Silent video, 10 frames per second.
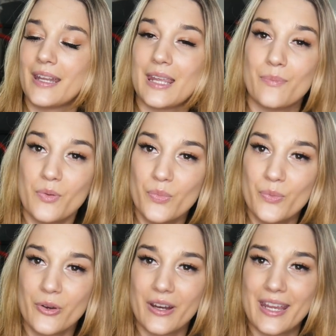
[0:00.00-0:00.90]
mini Boom
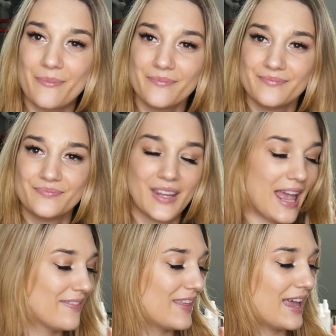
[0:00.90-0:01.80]
Boom cream.
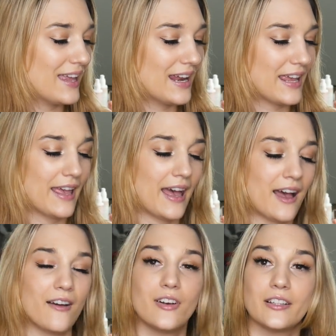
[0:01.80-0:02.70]
And then I
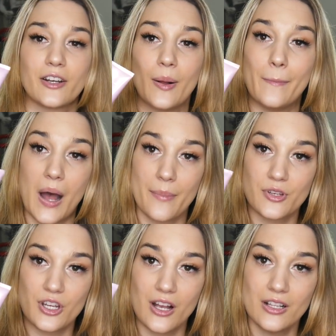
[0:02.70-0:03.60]
have a little
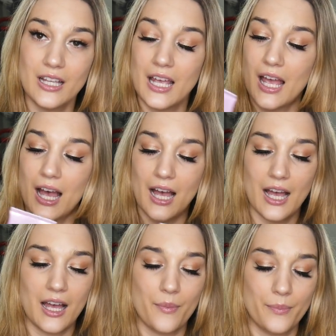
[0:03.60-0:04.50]
Bombshell.
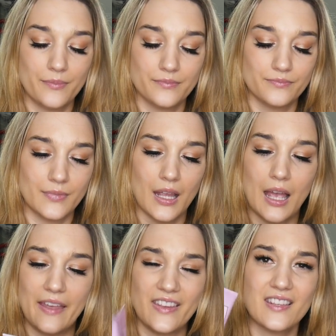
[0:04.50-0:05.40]

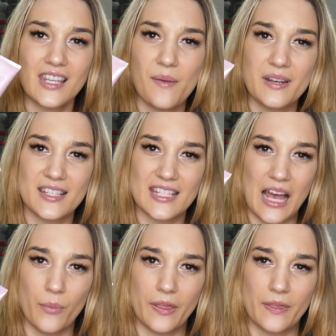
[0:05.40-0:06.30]
I think this came in a
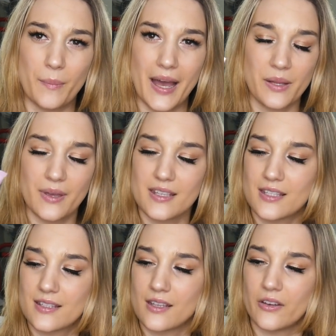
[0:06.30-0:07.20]
set with the body
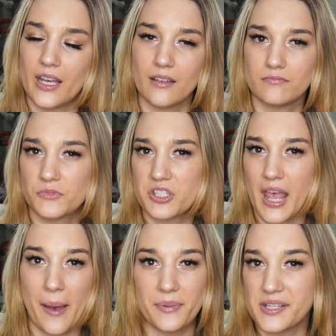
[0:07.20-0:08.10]
mist, so yeah, just
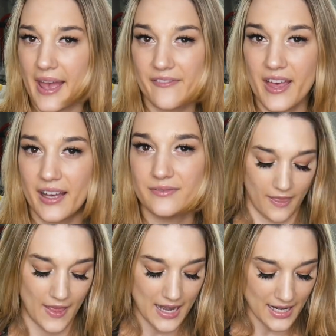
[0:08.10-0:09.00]
happened to have that.
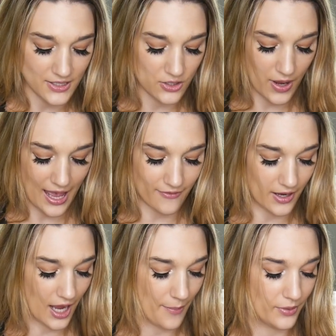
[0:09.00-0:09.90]
Then I do have
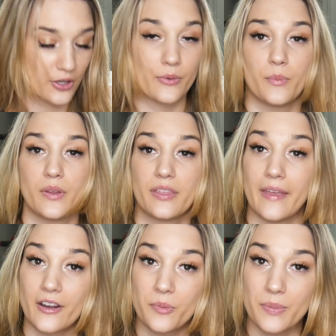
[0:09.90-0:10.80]
a couple
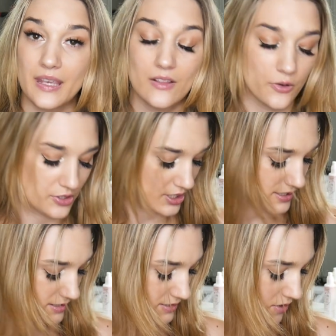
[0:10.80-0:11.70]
aromatherapy
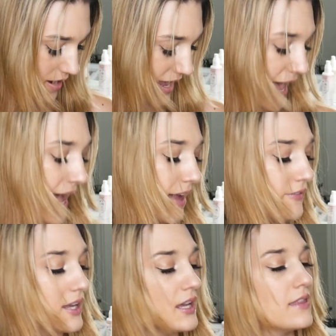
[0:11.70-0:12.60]
lotions. So I
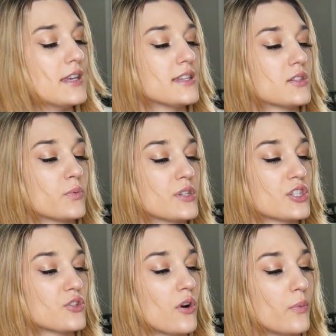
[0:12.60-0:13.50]
have this
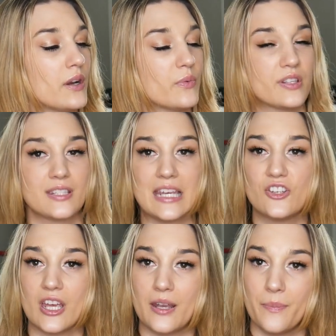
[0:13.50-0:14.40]
Restore one with
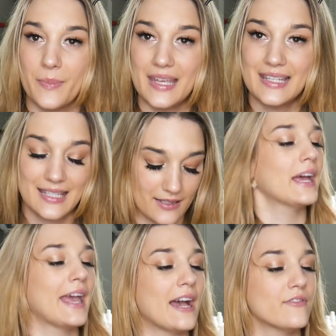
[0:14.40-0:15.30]
sage and mint.
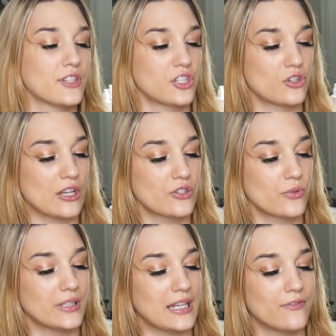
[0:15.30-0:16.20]
I have this
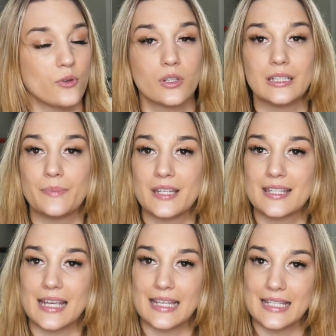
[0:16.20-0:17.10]
Stress Relief
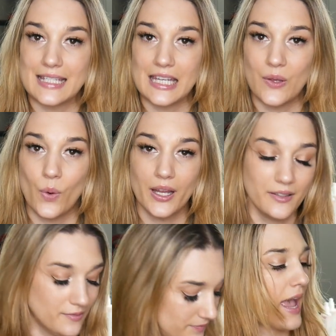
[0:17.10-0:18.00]
Eucalyptus and Tea
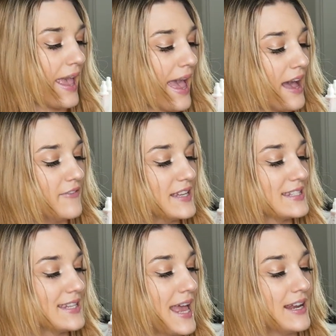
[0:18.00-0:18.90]
one. I have
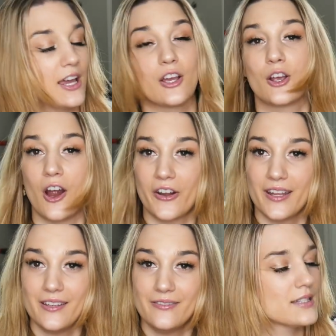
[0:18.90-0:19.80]
Zen
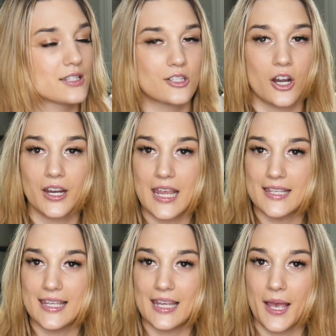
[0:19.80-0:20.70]
Garden,
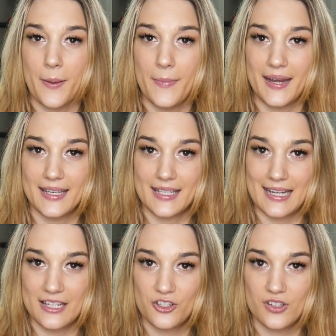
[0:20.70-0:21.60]
Stargazing
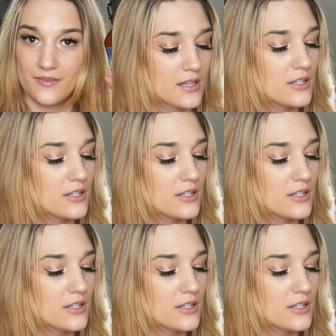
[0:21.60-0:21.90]
Meditation,